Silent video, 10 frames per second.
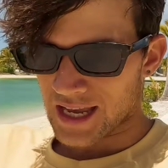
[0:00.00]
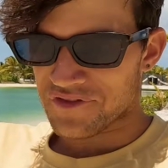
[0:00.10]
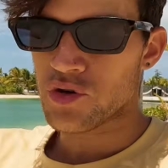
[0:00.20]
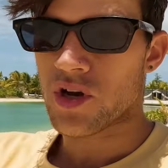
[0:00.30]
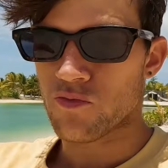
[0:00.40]

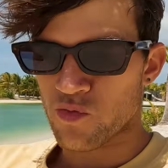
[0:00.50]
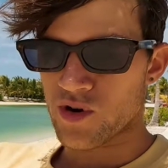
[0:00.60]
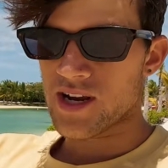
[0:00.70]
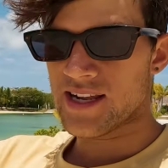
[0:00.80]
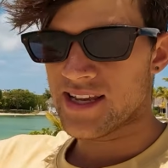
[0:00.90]
if you can
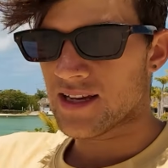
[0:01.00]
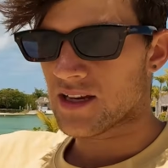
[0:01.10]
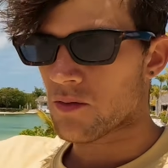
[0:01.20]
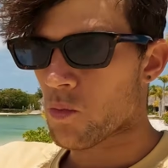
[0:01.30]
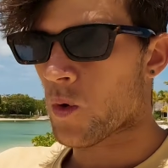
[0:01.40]
really,
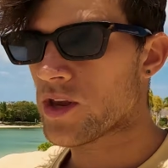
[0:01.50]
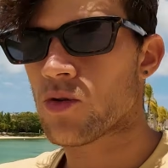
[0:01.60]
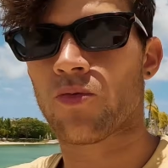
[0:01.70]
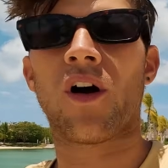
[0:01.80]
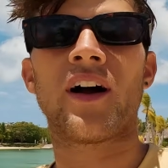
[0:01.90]
when
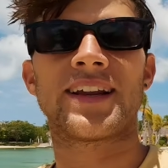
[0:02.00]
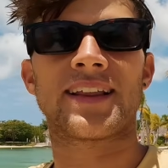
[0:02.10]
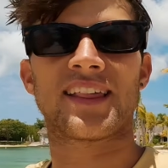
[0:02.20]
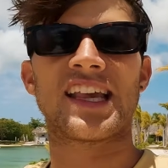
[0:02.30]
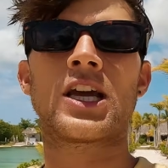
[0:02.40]
you're riding,
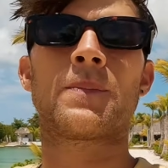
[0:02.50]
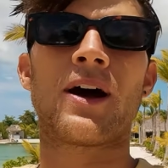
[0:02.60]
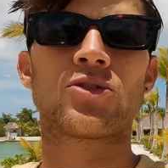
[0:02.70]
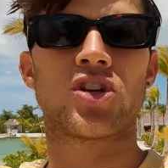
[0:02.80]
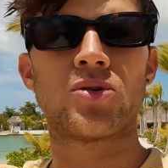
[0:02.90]
think
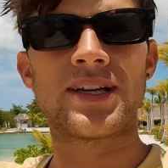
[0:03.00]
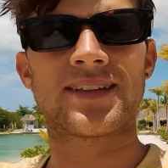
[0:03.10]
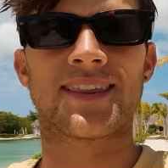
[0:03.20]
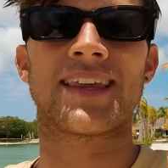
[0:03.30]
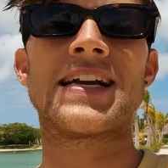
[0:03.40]
about doing
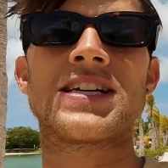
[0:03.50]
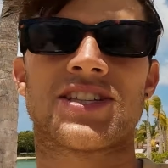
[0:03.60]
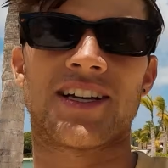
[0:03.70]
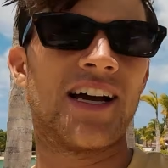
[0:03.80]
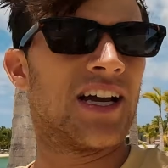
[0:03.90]
the things
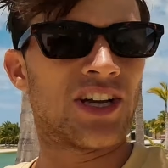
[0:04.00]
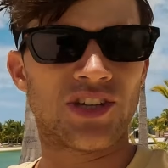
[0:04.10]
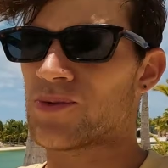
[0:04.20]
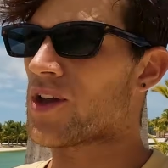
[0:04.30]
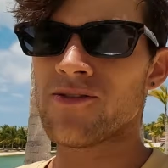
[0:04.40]
that
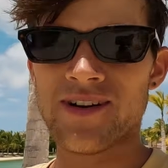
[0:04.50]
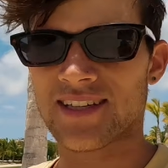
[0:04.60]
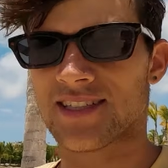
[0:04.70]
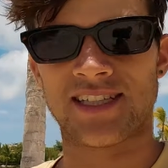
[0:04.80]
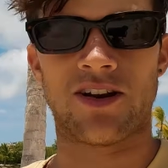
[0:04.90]
you don't
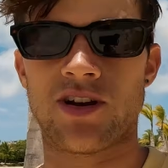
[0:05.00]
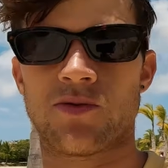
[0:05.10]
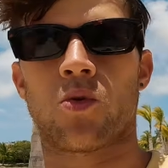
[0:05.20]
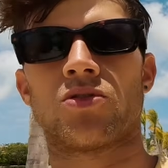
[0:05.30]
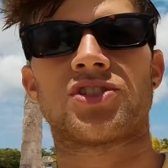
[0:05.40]
necessarily
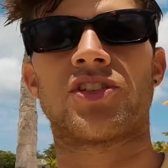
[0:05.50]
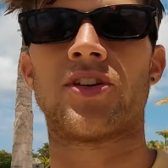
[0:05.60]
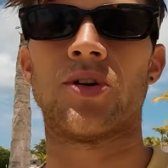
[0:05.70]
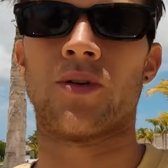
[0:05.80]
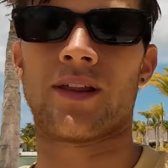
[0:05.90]
want to
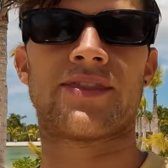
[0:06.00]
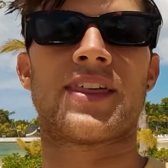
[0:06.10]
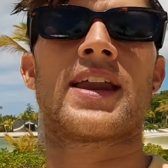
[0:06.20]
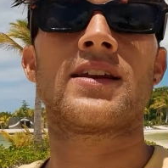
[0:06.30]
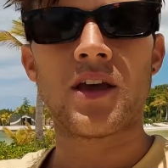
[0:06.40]
do, and
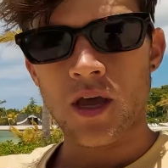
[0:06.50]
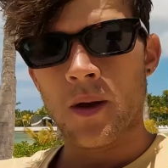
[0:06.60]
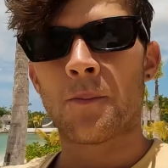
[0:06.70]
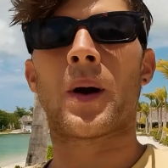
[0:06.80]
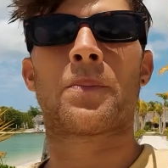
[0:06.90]
then
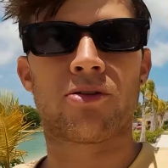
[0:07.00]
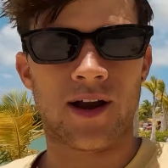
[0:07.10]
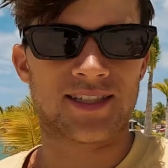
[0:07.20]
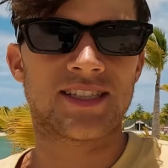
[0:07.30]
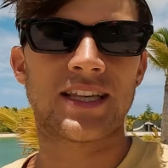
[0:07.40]
by
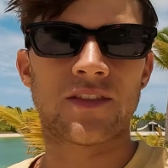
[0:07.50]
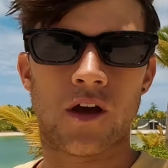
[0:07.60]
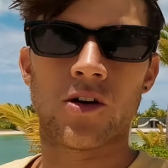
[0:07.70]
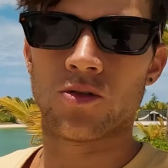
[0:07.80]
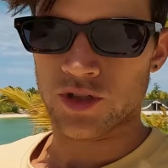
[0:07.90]
practicing
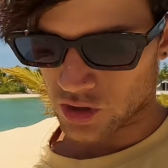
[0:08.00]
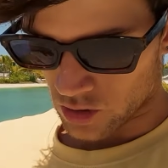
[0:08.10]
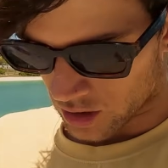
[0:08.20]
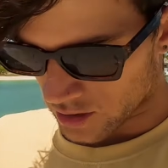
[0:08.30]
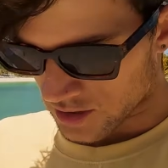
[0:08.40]
those,
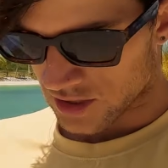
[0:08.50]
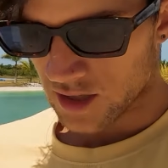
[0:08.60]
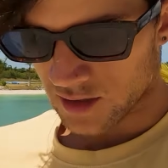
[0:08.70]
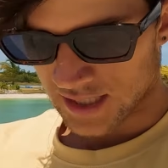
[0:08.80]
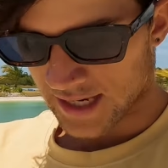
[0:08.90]
you're going to
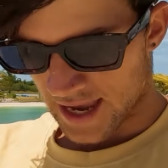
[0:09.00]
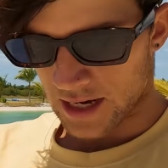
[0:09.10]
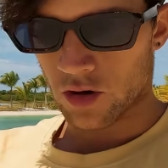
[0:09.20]
start to get a